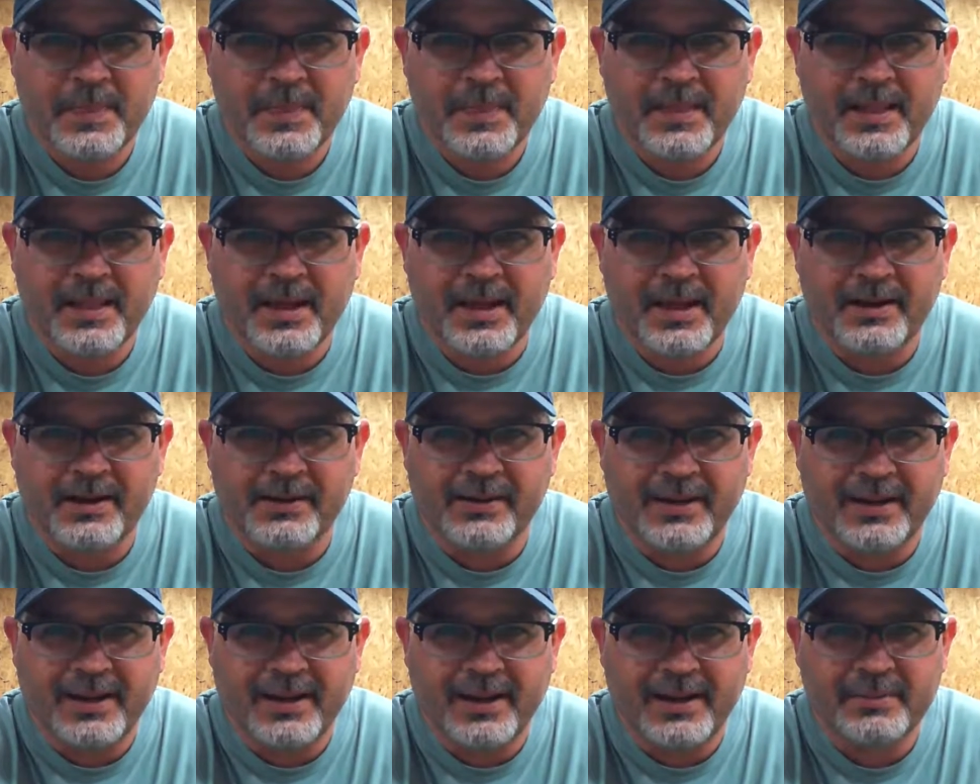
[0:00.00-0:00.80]
All
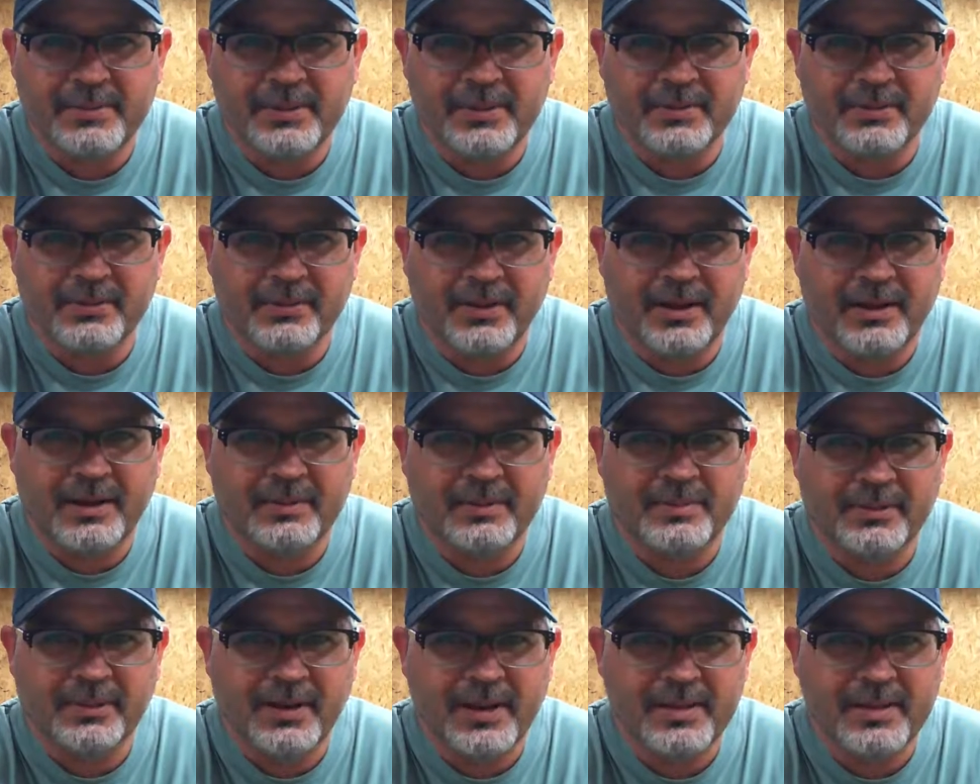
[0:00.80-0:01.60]
right, I'll
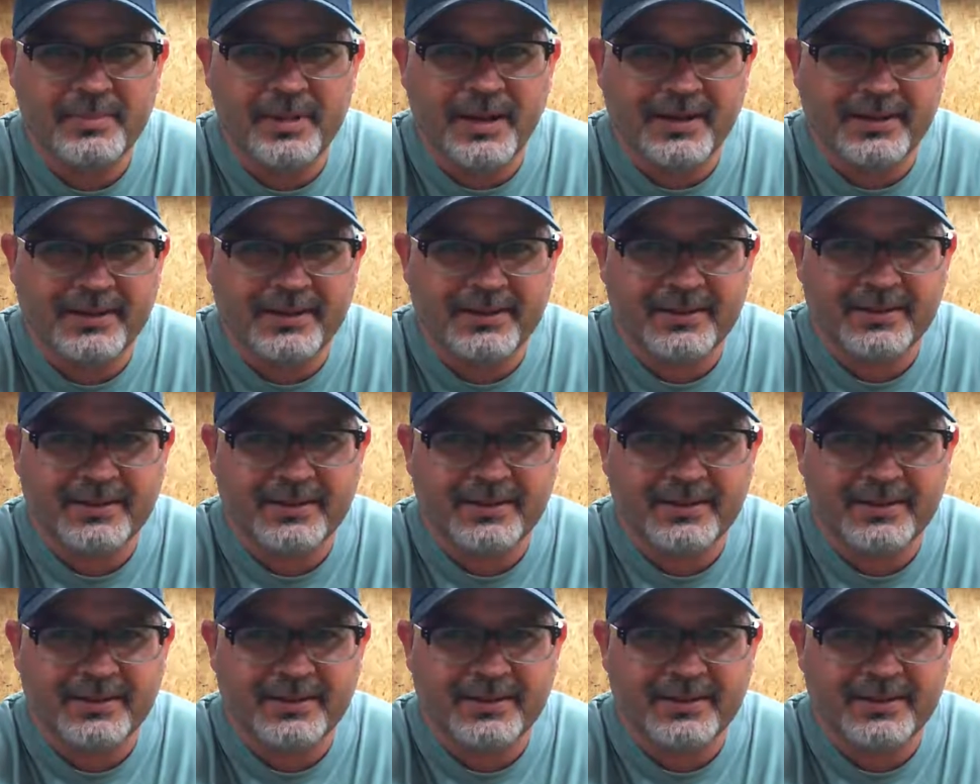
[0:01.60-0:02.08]
be right back.